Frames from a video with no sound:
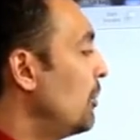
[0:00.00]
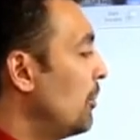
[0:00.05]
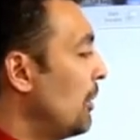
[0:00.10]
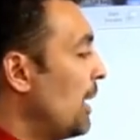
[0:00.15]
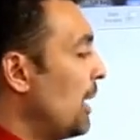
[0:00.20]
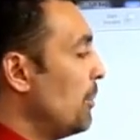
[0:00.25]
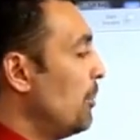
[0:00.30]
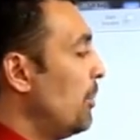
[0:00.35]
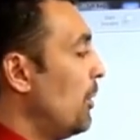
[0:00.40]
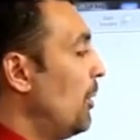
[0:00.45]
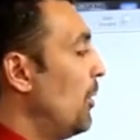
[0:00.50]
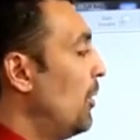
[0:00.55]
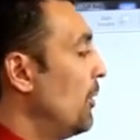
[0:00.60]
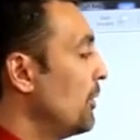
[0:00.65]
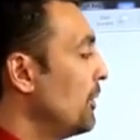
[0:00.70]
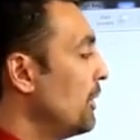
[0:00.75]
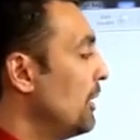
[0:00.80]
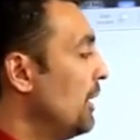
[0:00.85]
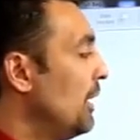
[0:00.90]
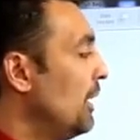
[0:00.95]
my
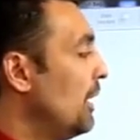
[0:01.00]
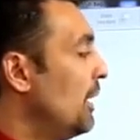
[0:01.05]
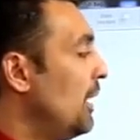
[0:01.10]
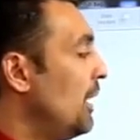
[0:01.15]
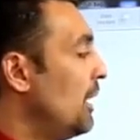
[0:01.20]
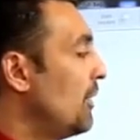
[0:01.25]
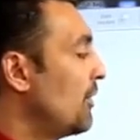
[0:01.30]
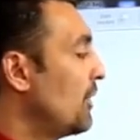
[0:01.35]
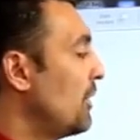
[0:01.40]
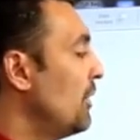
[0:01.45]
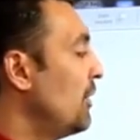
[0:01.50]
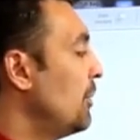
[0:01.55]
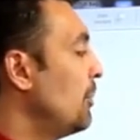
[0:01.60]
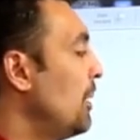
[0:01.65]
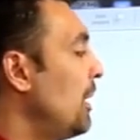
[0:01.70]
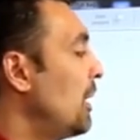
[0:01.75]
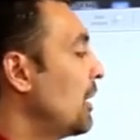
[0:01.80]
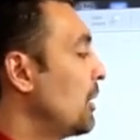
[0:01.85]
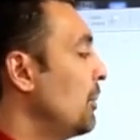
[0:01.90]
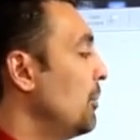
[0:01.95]
board, and I've given
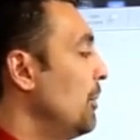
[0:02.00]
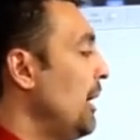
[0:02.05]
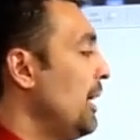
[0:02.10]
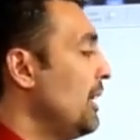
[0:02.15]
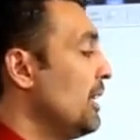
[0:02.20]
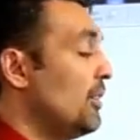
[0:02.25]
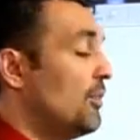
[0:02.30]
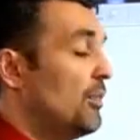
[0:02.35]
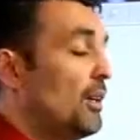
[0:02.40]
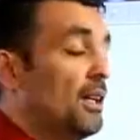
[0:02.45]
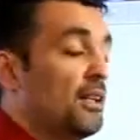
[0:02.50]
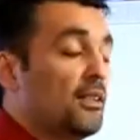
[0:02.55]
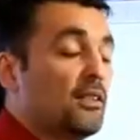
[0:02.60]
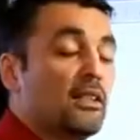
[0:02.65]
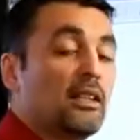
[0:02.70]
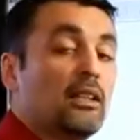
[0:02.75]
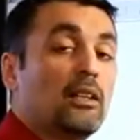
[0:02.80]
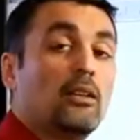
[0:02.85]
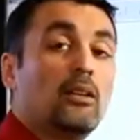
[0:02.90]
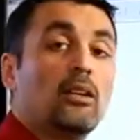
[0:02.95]
Malcolm edit rights,